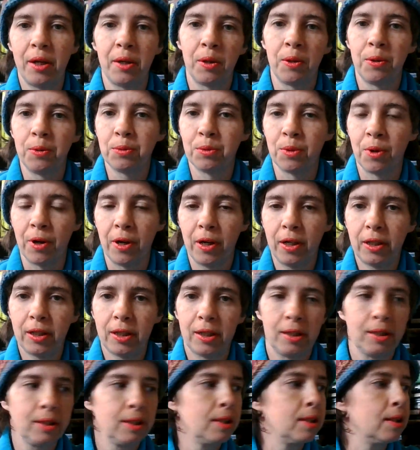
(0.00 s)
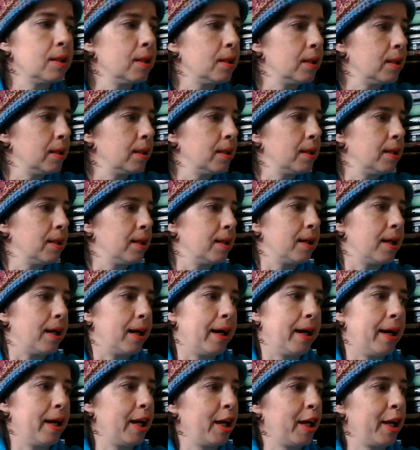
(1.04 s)
O'Rourke.
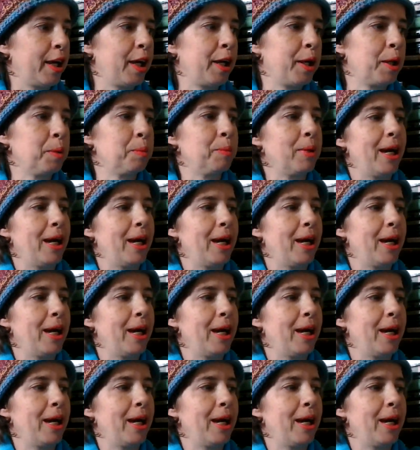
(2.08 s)
I'm